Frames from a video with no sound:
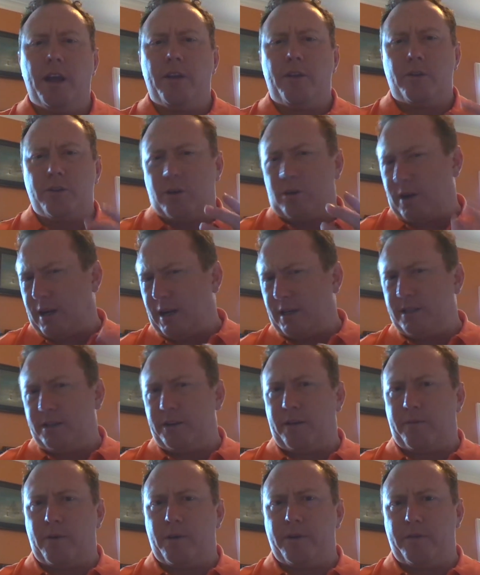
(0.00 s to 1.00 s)
There's all kinds
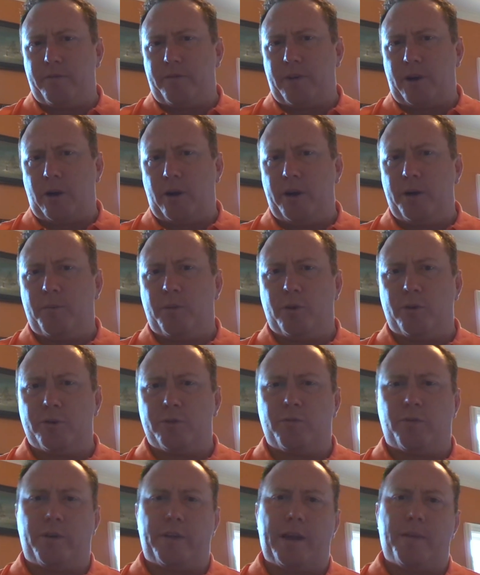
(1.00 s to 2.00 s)
of different
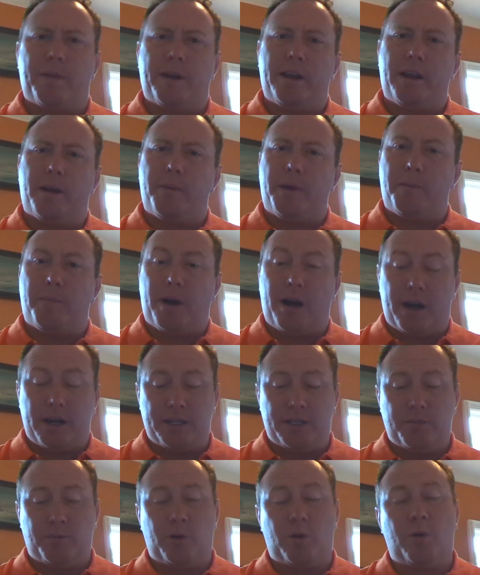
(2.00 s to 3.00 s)
variables where that might not be
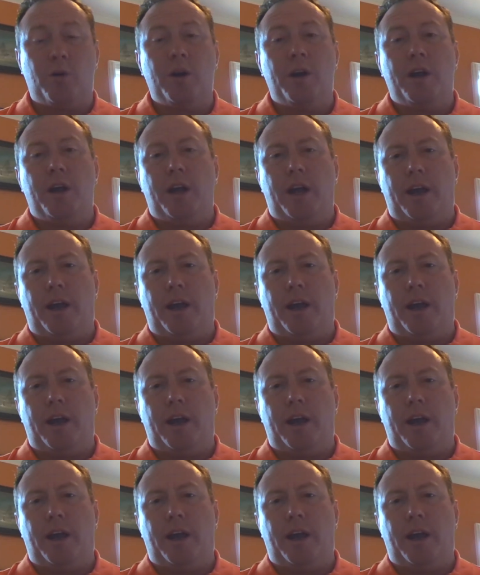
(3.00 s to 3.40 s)
possible,